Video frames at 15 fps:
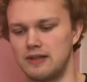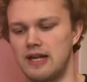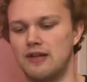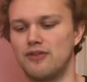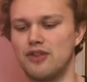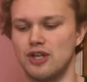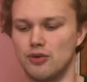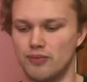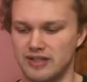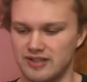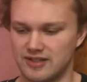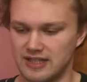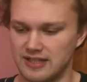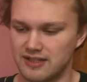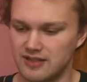Anthea
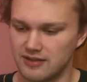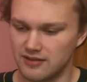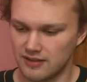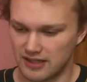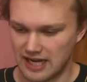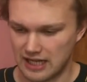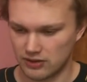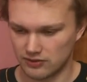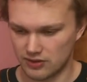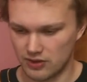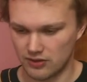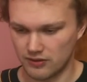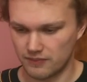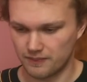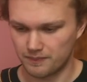risked it and held
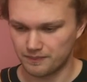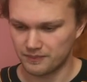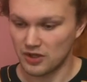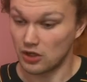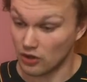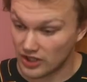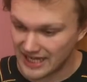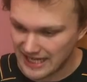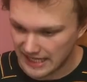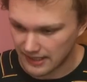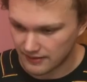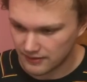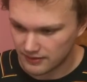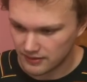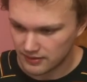on. Look here,
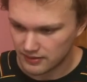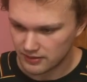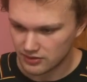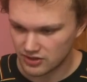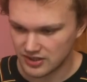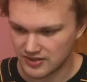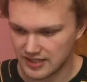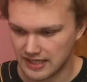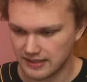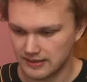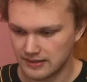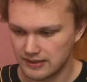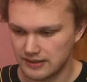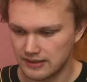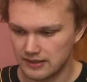she said.
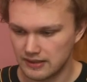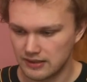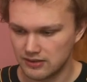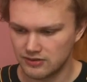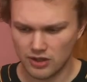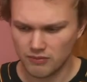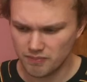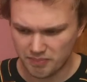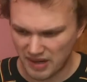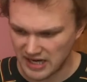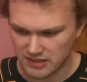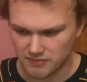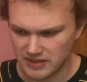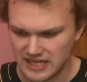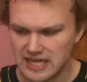Don't
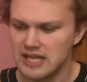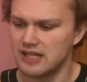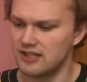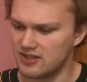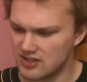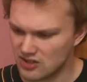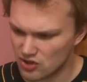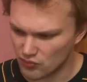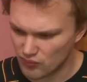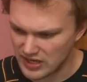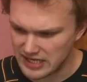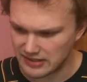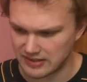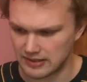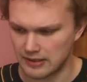bite me. Listen to
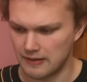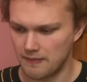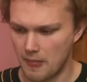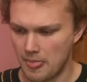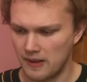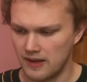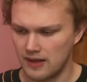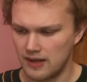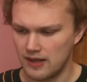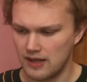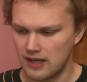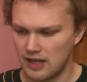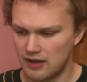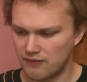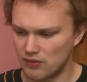reason.
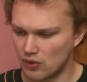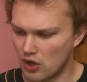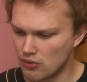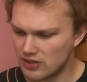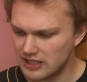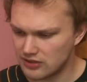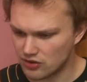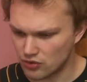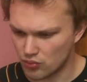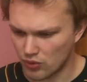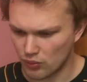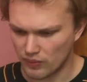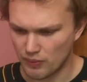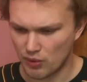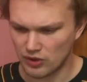If you'll only do
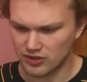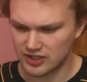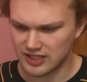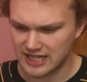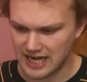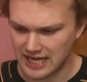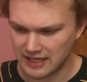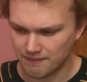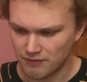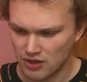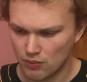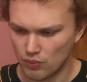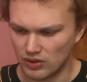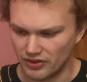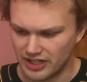what we want today,
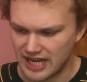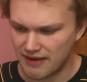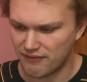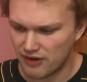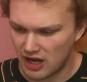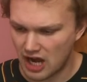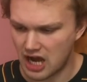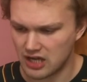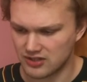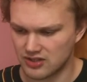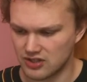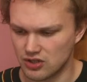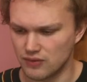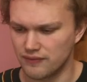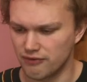we'll never
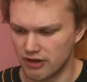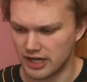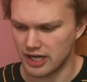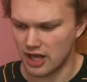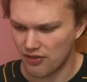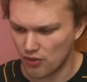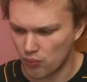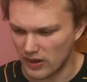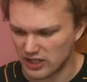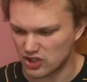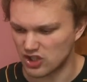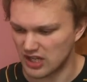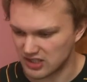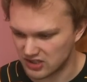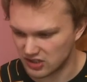ask you for another
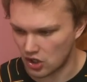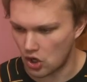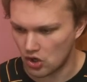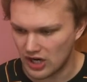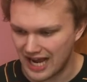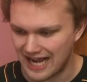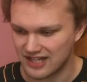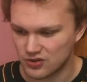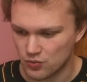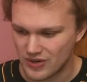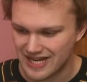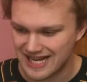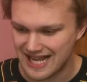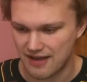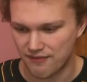wish as long as we
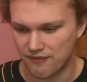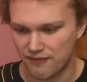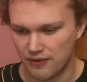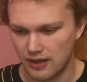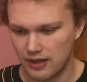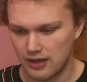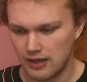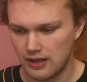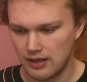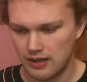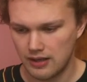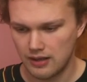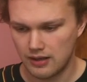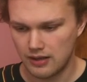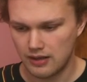live.
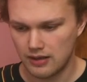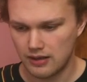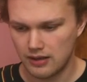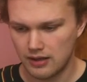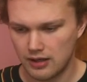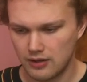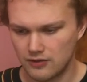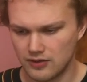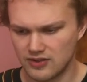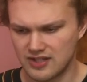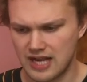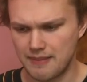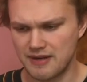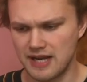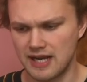The
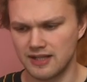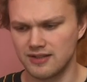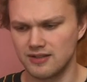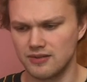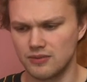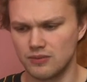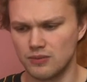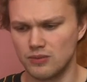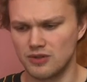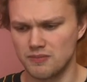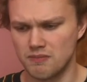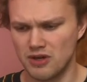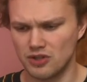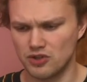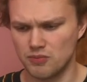Samiad was
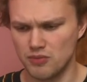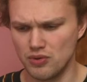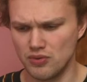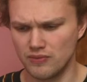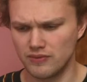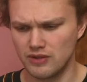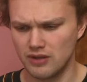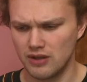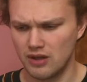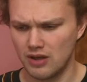much moved.